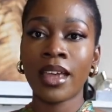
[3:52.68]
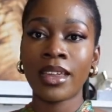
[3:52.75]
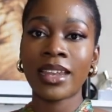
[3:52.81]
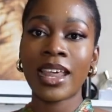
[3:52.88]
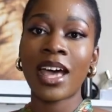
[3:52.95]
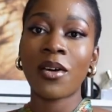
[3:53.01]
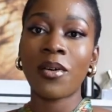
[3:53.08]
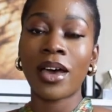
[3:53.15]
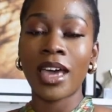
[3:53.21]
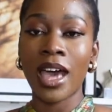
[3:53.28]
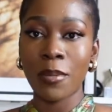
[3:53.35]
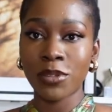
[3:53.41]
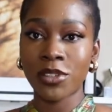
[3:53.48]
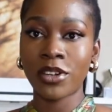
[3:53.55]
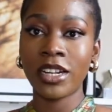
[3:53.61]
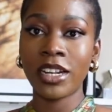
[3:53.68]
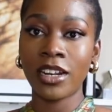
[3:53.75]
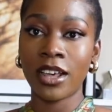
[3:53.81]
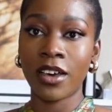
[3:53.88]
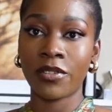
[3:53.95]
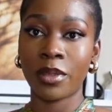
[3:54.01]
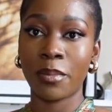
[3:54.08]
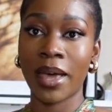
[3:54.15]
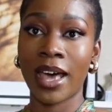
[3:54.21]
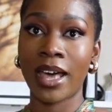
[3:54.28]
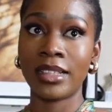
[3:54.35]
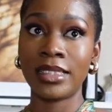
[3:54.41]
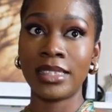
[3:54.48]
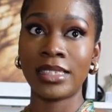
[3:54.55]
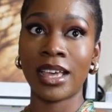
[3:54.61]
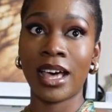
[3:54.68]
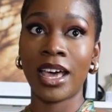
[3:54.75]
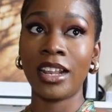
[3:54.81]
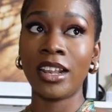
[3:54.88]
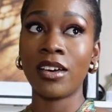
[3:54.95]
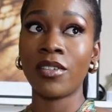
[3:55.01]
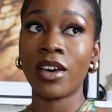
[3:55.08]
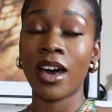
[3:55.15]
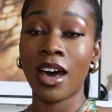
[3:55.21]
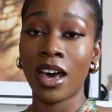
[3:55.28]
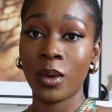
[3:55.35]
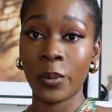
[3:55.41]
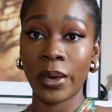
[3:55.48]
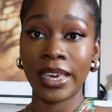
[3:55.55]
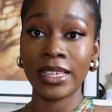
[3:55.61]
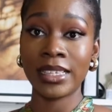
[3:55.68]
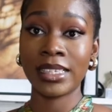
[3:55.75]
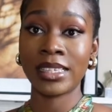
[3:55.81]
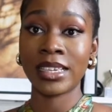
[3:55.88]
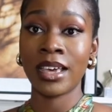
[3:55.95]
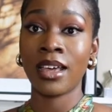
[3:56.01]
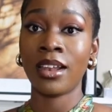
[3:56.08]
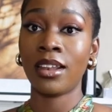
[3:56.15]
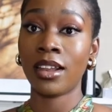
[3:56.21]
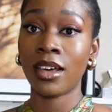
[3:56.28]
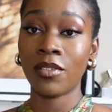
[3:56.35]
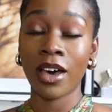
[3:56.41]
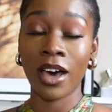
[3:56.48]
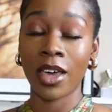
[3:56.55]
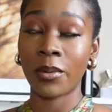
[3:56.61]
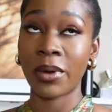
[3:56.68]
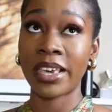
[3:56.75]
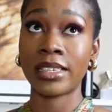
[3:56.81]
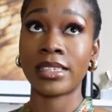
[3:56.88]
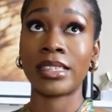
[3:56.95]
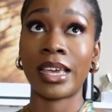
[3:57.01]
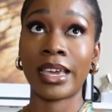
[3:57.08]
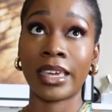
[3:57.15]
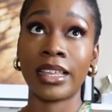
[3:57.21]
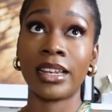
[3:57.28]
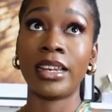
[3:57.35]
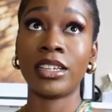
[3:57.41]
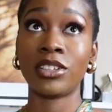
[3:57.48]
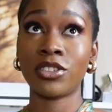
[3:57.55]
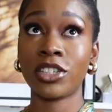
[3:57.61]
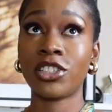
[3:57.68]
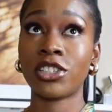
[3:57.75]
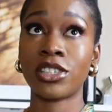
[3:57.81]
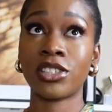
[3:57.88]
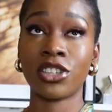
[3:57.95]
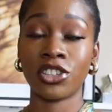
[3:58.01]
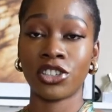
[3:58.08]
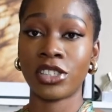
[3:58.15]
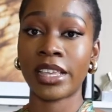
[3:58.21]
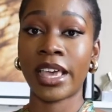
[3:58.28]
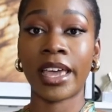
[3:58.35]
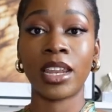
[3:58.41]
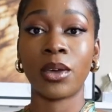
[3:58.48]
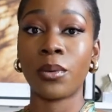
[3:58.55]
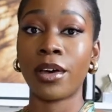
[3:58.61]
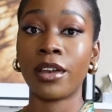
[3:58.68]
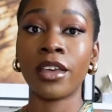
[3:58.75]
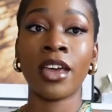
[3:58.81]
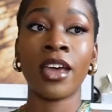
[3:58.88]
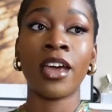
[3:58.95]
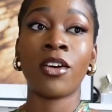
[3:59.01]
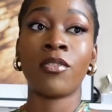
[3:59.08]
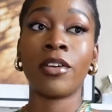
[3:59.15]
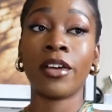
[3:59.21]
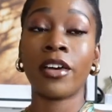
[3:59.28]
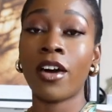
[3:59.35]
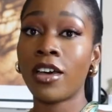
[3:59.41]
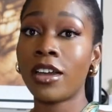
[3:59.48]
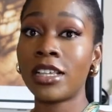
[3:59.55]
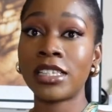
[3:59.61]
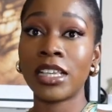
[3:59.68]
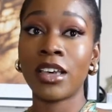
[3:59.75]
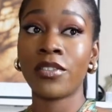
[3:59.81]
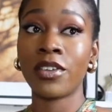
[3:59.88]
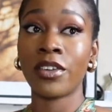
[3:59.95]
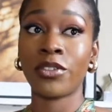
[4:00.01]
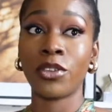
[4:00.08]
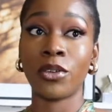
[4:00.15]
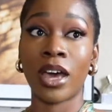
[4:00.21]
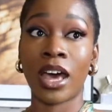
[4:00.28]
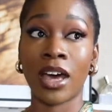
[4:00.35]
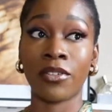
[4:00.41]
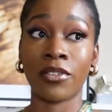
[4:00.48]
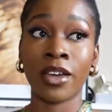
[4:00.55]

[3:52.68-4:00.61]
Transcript: Now, I absolutely love the pants. I love a high waist. Love high waist, like it literally just cinches anyone, regardless of if you have